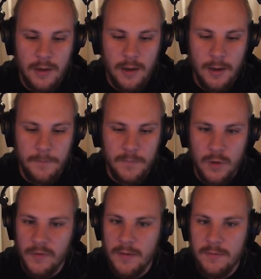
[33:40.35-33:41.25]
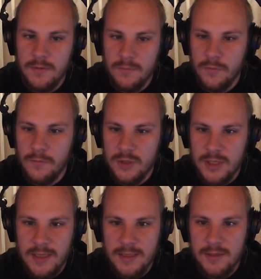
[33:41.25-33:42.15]
not having to move your
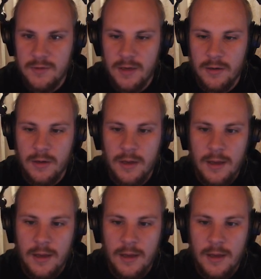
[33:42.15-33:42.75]
sidechain trigger.